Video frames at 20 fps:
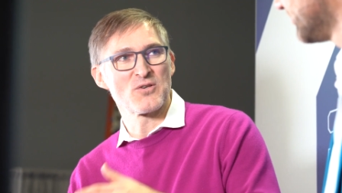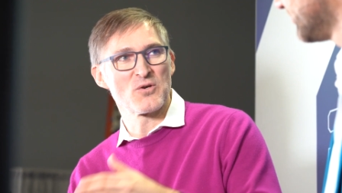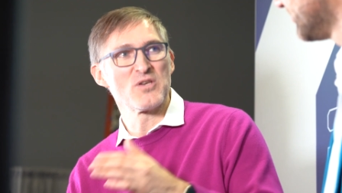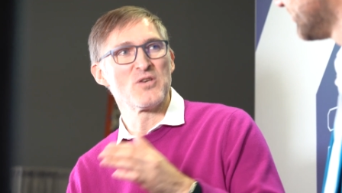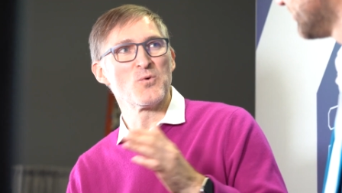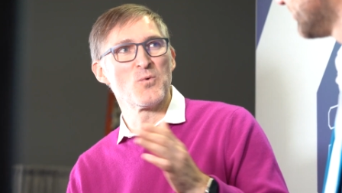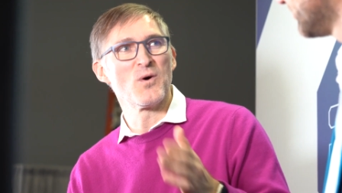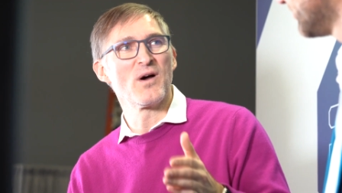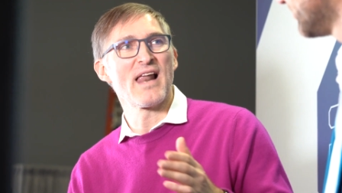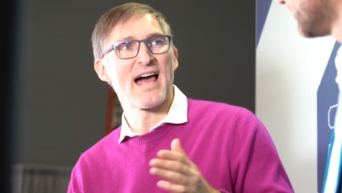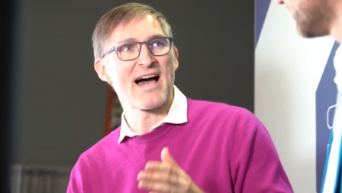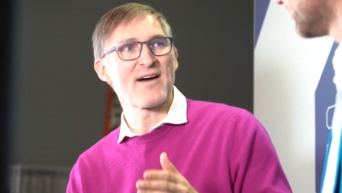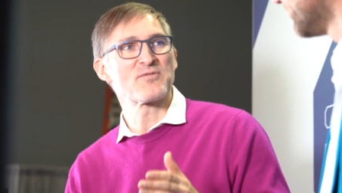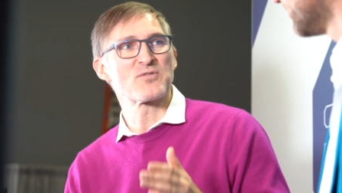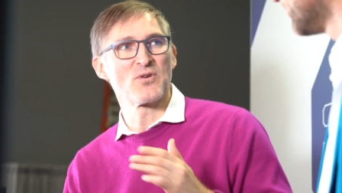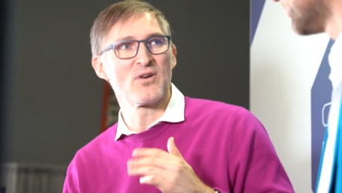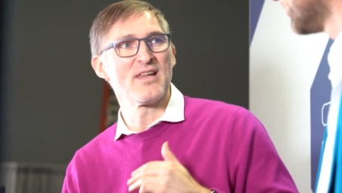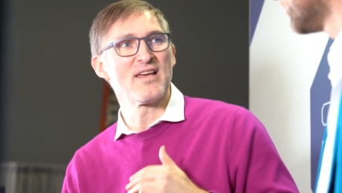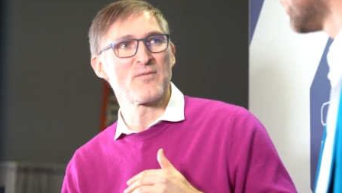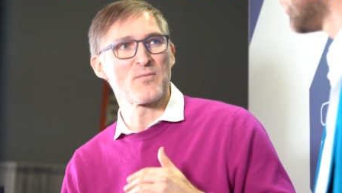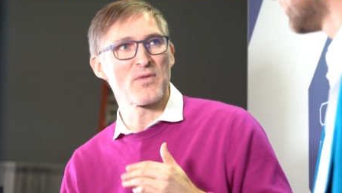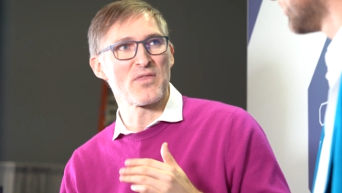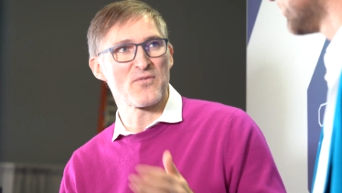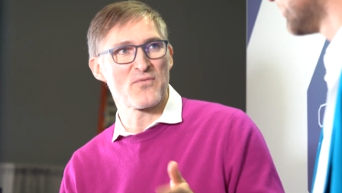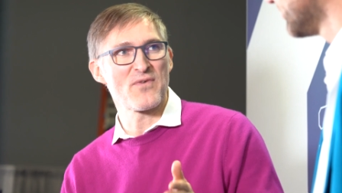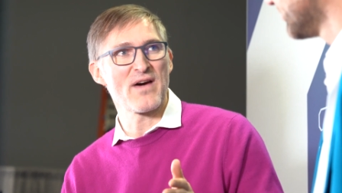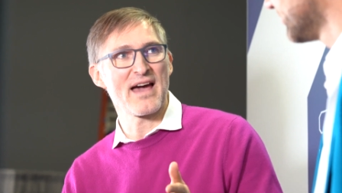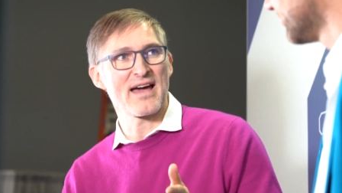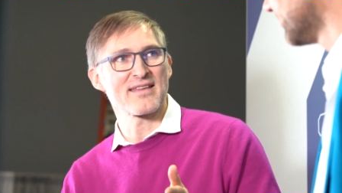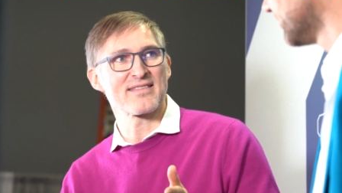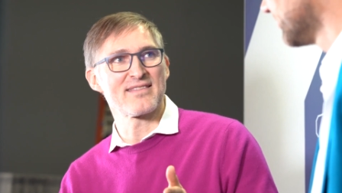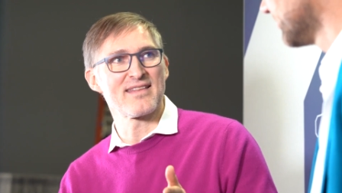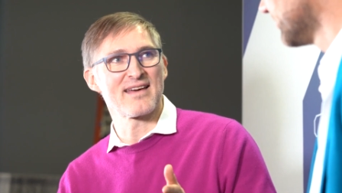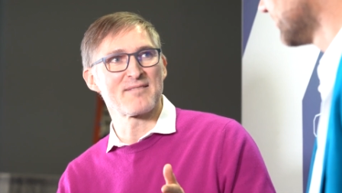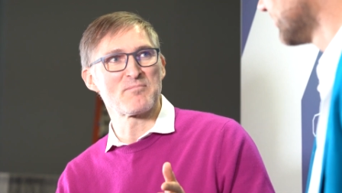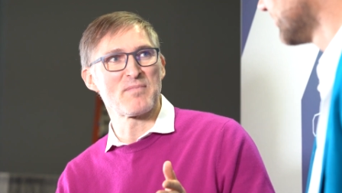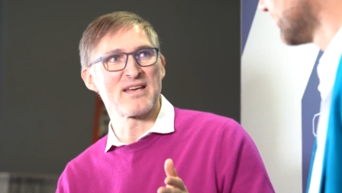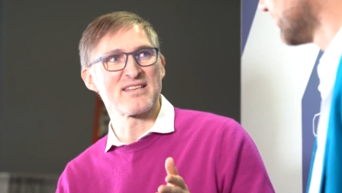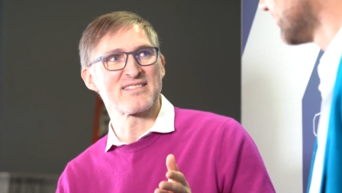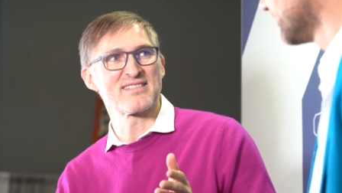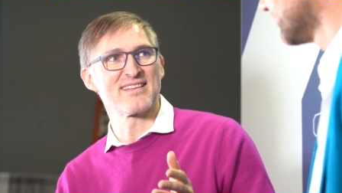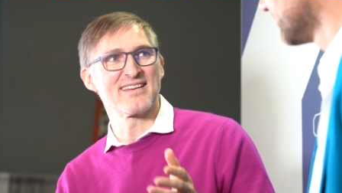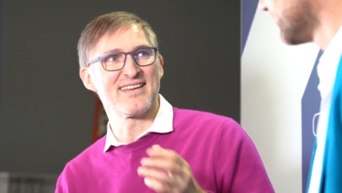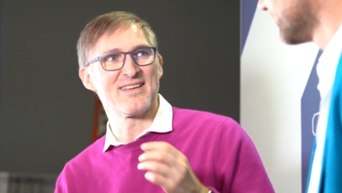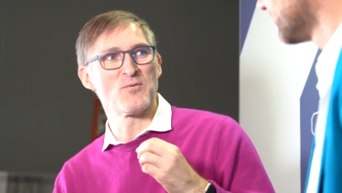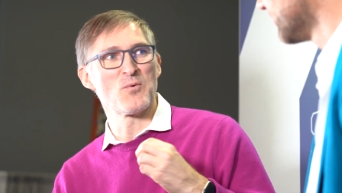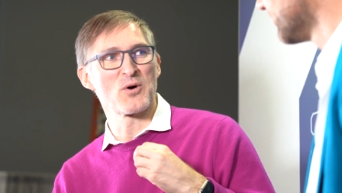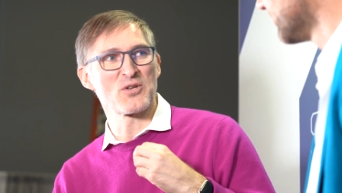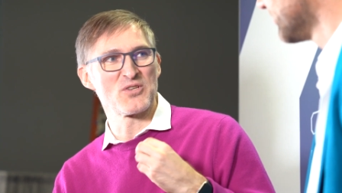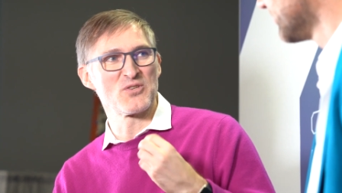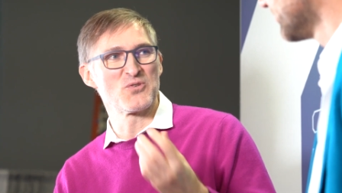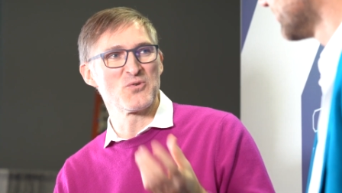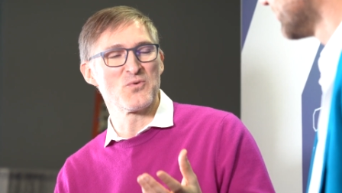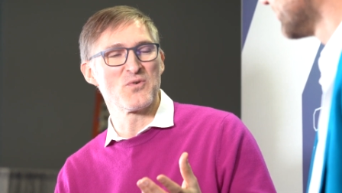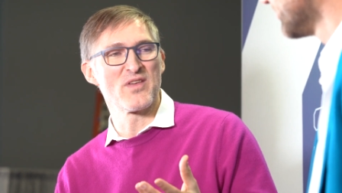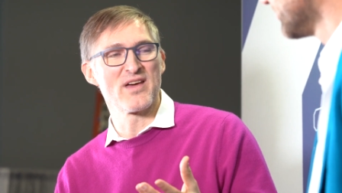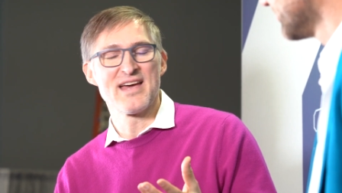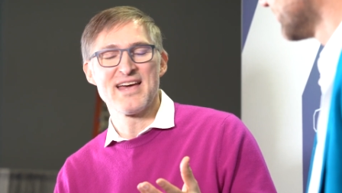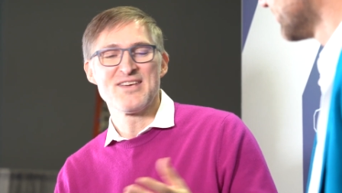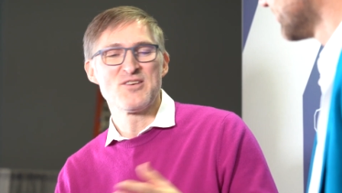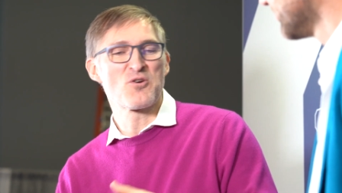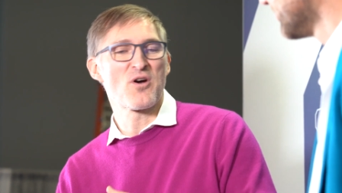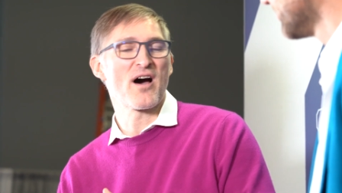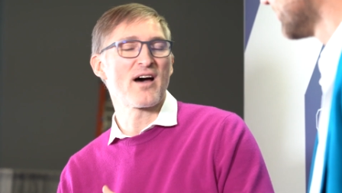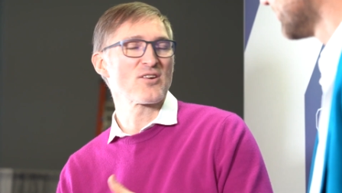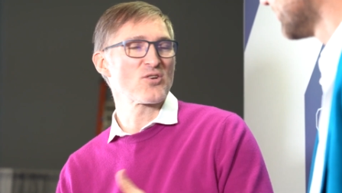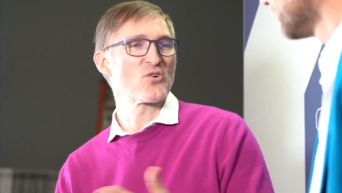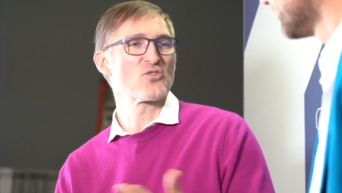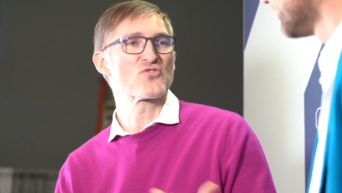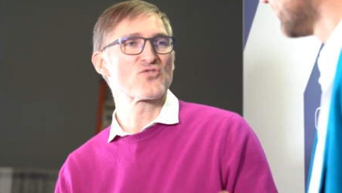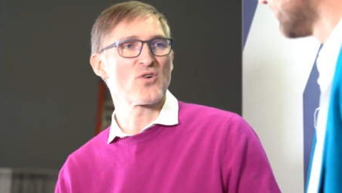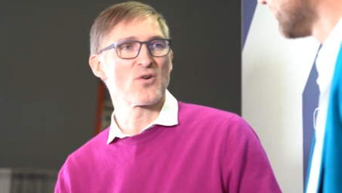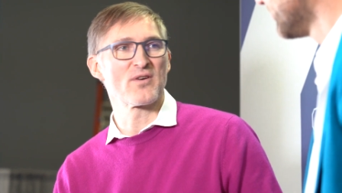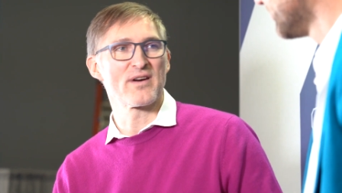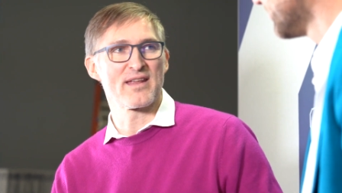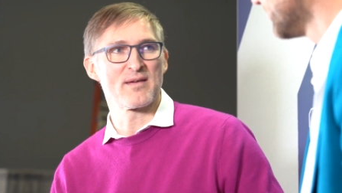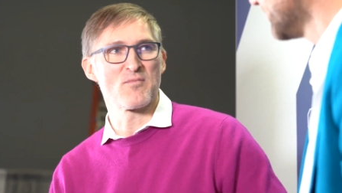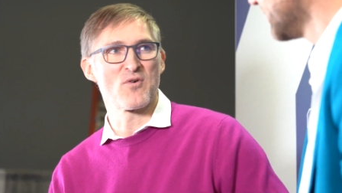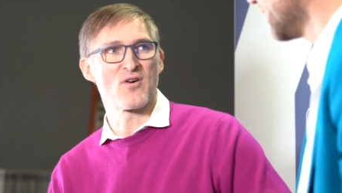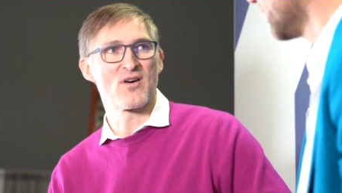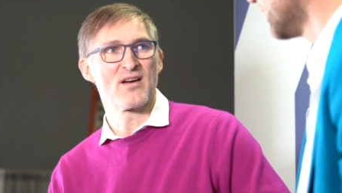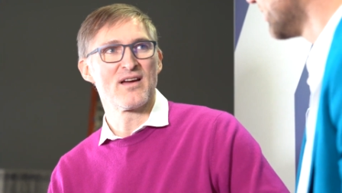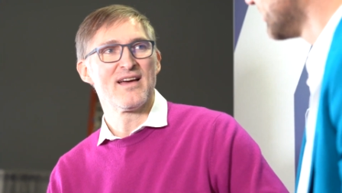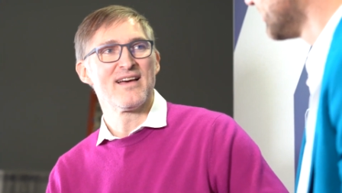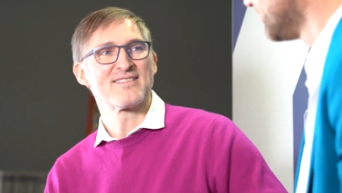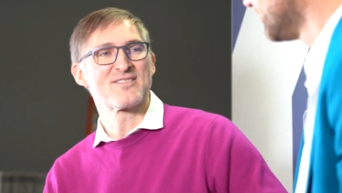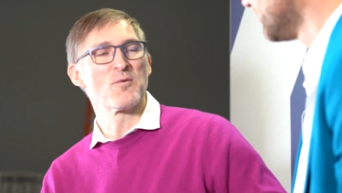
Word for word: So you will have to live with the fact that basically what you do you can't control it. No.